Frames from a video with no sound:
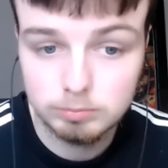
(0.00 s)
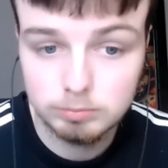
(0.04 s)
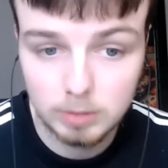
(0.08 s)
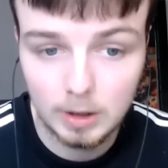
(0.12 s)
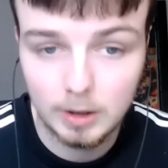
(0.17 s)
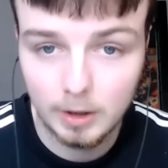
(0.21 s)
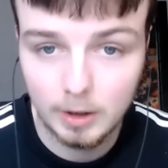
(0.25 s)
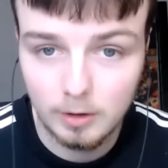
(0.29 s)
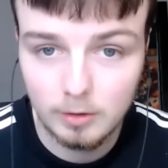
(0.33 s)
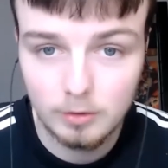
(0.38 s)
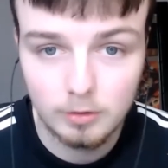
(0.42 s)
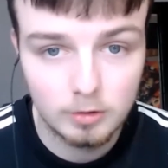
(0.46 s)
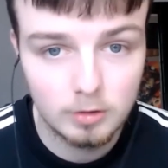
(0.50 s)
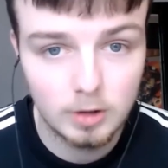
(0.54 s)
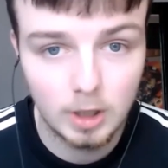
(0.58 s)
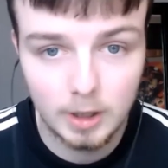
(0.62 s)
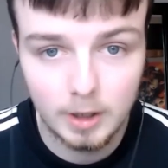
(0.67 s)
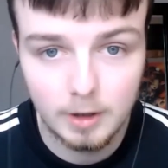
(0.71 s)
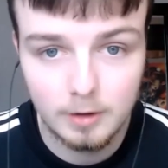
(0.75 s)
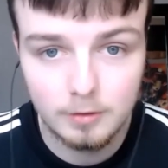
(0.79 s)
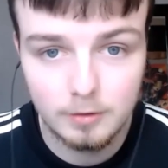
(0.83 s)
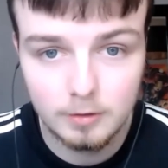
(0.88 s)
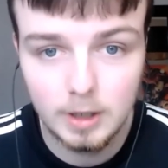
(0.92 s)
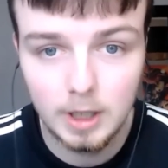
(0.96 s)

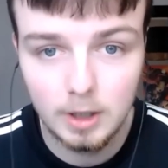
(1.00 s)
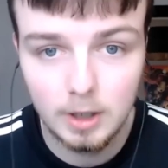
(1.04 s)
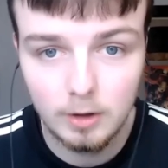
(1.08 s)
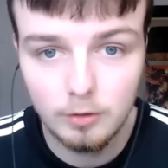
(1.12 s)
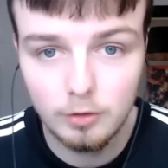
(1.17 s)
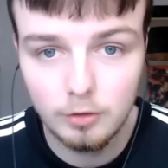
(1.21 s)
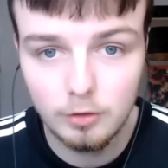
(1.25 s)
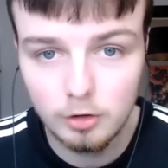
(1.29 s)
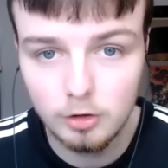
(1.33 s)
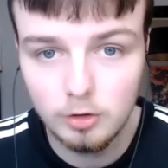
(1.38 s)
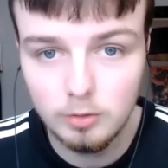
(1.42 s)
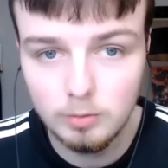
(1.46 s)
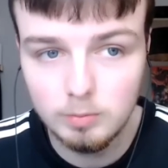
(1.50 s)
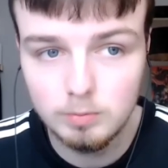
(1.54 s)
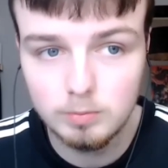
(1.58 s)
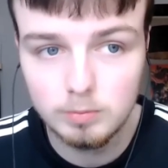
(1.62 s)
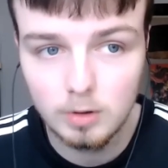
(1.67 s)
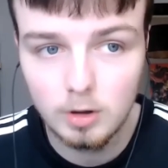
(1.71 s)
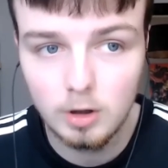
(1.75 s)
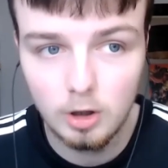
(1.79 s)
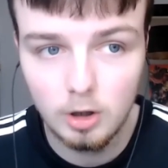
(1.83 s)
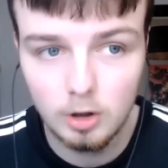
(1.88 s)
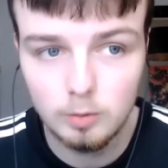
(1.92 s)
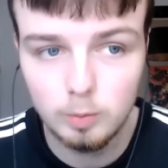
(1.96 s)
it's down to
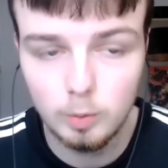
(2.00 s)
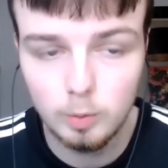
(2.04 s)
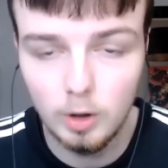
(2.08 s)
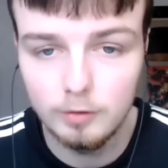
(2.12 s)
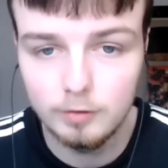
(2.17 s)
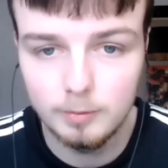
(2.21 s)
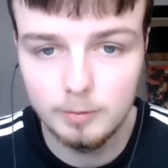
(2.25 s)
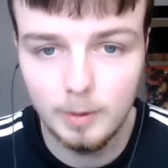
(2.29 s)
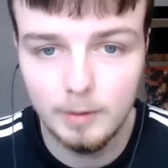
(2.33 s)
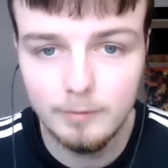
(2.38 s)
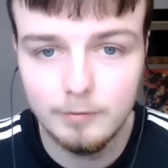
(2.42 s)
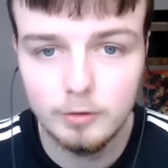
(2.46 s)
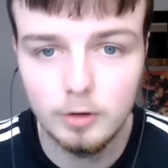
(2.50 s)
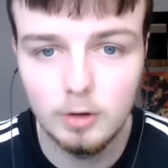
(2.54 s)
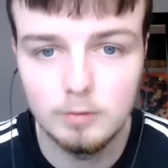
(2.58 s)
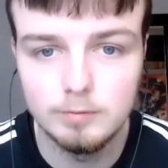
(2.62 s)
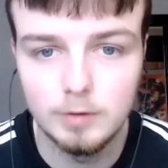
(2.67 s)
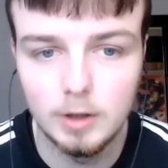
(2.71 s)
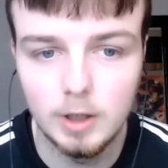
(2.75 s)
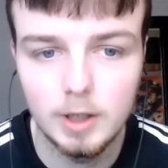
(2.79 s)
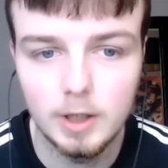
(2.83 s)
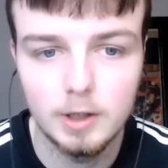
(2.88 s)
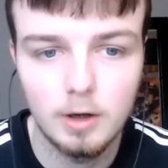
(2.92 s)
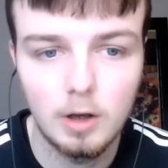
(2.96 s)
hard work from everyone,
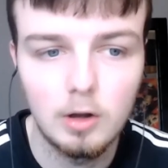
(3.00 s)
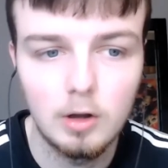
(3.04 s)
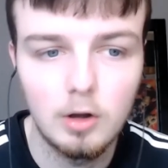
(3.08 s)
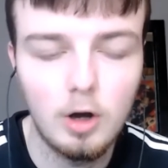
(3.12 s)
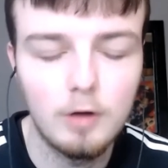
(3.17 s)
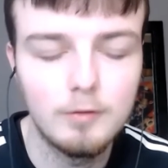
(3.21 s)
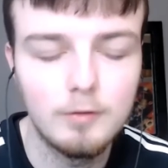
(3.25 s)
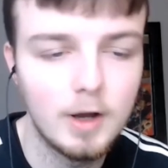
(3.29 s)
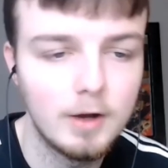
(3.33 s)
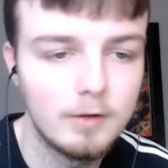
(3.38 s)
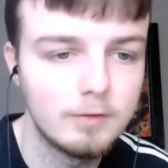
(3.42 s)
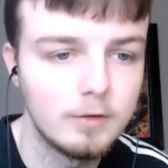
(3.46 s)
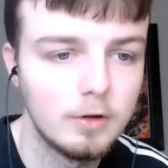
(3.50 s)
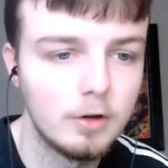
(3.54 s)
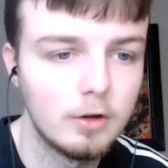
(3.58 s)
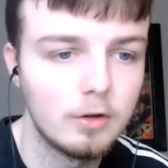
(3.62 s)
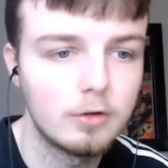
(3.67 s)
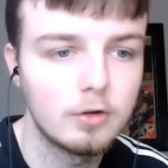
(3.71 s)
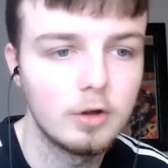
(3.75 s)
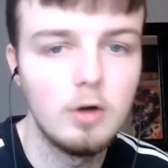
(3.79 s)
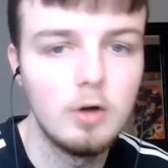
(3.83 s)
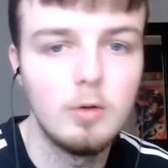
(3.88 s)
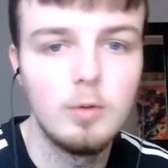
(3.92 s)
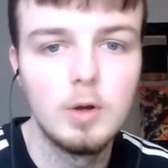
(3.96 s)
really, and a lot of effort.
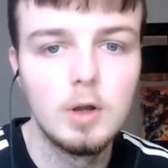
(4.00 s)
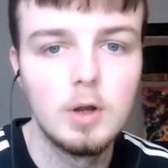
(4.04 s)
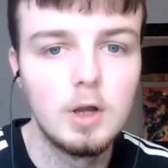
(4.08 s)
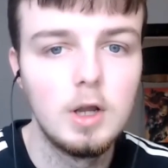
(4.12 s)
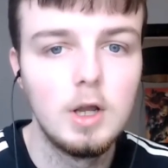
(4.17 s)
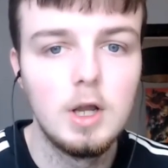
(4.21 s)
So